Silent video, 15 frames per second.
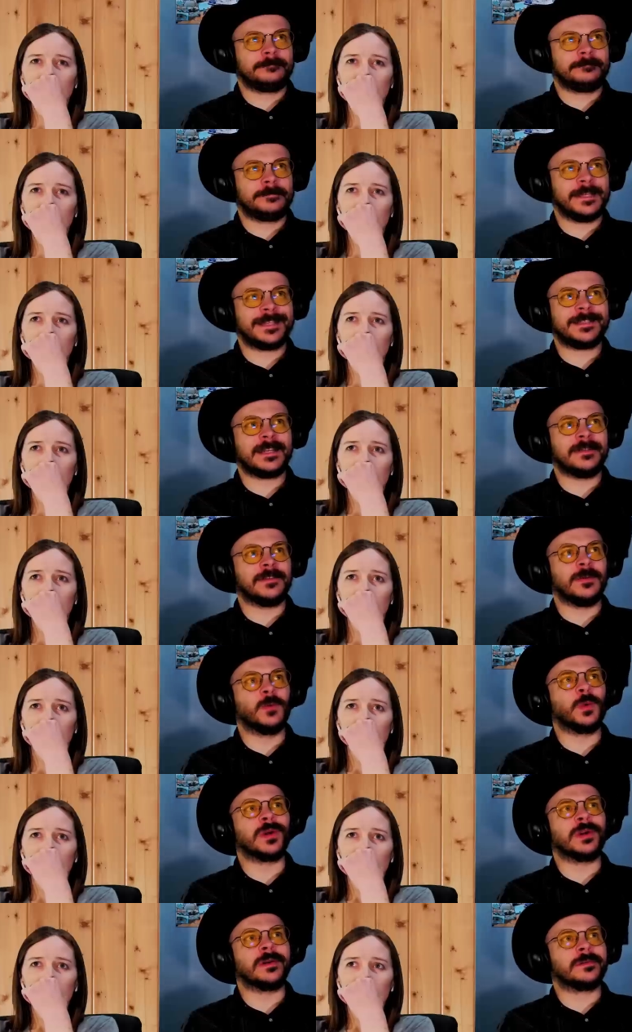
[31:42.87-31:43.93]
Speaker 1: That's not even a
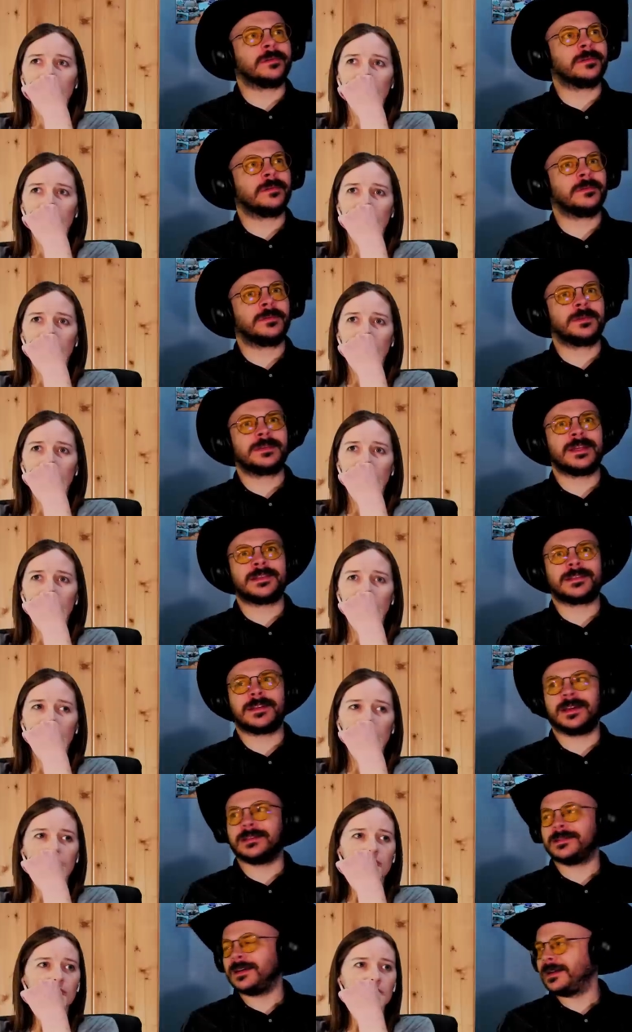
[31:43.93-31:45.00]
word. What's that
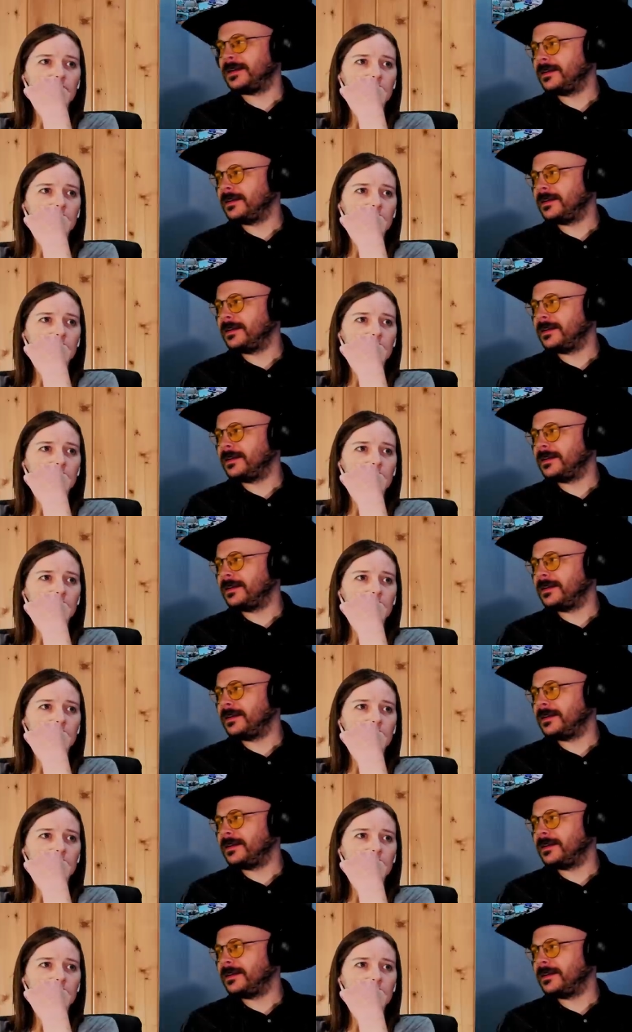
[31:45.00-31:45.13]
sign say?